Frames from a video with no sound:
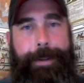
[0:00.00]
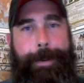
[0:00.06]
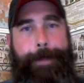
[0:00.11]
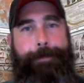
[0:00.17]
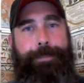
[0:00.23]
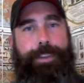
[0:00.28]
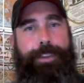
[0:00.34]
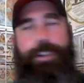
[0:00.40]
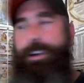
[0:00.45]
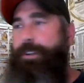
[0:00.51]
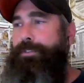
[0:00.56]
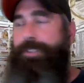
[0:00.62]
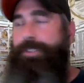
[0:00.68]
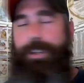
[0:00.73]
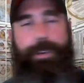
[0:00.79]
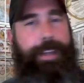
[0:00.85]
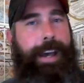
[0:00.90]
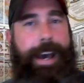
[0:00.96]
You don't
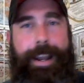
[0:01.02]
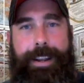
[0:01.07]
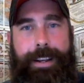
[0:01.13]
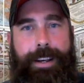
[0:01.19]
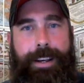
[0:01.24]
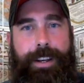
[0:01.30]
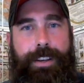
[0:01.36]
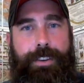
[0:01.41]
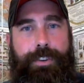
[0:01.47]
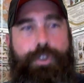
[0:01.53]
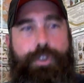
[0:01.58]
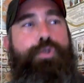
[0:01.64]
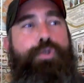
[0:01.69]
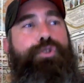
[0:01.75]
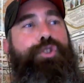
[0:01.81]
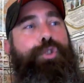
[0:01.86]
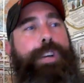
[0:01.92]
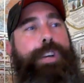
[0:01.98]
do that. You
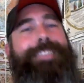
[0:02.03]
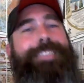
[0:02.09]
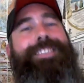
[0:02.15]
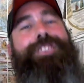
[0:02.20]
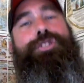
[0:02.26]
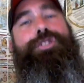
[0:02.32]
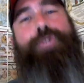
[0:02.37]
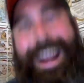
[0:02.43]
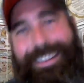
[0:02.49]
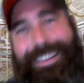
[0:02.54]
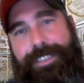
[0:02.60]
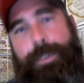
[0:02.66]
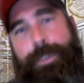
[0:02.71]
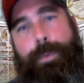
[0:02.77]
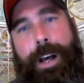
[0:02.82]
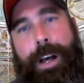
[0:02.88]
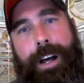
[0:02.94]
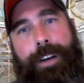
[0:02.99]
treat the
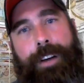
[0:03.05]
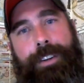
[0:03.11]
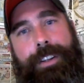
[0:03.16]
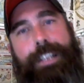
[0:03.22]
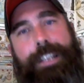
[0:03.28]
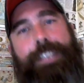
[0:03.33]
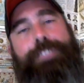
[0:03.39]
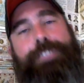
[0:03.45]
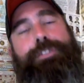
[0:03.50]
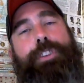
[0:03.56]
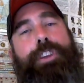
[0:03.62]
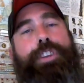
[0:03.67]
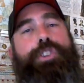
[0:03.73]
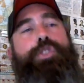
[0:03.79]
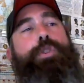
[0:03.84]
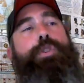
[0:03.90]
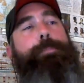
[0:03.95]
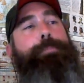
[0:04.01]
tractor well so
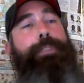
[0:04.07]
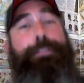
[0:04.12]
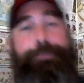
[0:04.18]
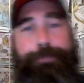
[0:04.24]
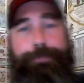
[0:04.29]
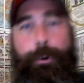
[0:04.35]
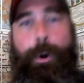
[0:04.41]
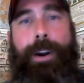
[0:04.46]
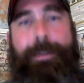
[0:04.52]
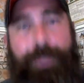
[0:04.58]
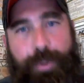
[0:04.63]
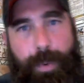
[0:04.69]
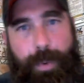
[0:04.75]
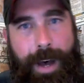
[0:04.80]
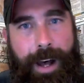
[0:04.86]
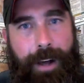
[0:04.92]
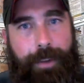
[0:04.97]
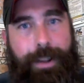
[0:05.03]
that it performs
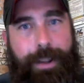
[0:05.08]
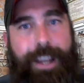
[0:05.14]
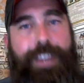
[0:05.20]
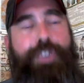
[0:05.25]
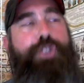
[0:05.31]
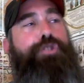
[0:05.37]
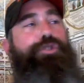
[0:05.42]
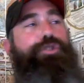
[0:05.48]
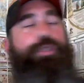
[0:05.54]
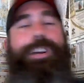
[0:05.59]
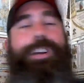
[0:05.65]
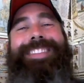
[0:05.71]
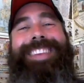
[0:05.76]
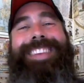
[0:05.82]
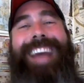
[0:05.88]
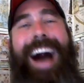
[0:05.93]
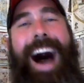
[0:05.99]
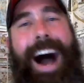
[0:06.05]
well. You treat
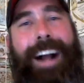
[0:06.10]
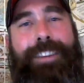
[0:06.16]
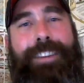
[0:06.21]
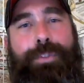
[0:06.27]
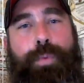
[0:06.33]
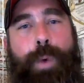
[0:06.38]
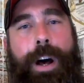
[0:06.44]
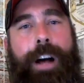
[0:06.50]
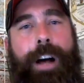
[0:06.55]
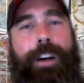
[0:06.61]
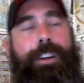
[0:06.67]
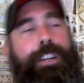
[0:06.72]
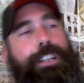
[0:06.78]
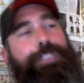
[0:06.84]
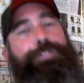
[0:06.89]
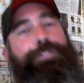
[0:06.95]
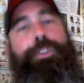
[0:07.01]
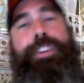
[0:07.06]
the ox well
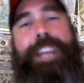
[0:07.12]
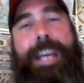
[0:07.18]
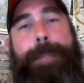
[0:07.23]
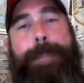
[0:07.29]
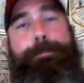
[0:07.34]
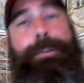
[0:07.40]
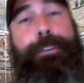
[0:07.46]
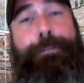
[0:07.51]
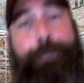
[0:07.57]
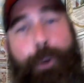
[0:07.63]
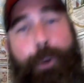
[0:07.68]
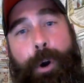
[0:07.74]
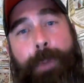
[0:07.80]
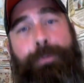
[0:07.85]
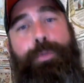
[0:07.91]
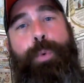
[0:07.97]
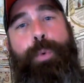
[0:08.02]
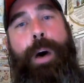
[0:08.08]
so that it
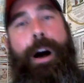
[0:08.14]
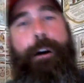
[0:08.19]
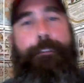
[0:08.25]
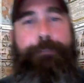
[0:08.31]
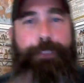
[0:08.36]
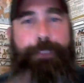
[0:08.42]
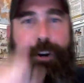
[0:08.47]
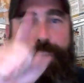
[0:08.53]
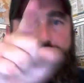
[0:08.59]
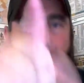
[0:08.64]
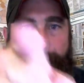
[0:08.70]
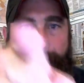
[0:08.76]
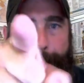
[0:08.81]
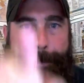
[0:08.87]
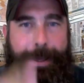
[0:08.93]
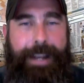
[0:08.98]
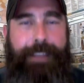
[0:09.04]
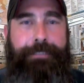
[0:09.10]
performs well for
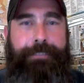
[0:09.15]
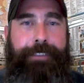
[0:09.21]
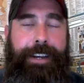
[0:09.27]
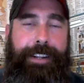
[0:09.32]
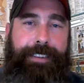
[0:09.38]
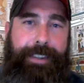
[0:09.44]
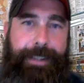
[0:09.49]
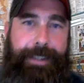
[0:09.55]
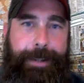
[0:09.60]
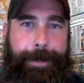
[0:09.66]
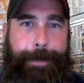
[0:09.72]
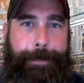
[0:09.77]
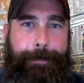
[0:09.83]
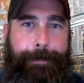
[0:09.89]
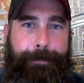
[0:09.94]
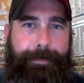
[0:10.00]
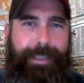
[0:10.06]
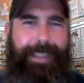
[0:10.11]
your benefit.
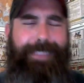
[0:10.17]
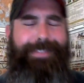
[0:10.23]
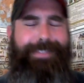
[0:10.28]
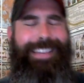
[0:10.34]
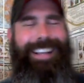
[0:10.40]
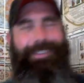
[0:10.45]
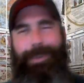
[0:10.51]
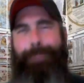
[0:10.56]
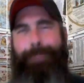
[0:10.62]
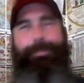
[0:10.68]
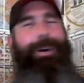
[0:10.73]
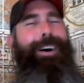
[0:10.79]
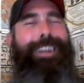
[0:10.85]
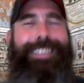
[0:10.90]
That's what Paul is